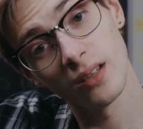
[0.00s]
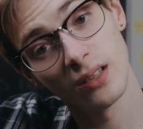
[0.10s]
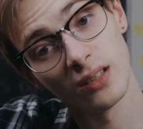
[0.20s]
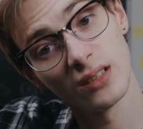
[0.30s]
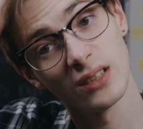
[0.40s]
the
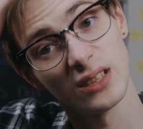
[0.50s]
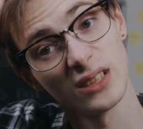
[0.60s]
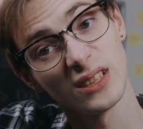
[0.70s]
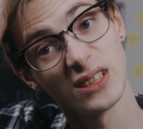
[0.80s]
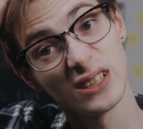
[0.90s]
amount that they
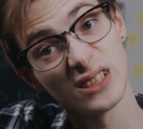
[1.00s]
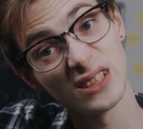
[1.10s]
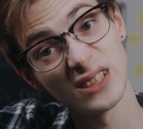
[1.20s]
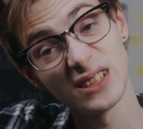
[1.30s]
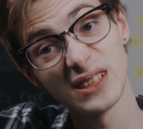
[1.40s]
take in
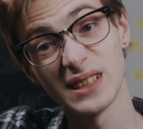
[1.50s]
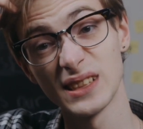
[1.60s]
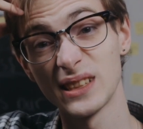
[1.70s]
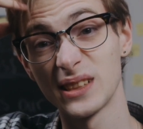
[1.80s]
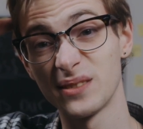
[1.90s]
the first
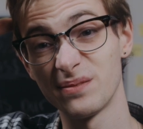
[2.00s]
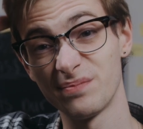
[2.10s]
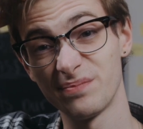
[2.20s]
place? Or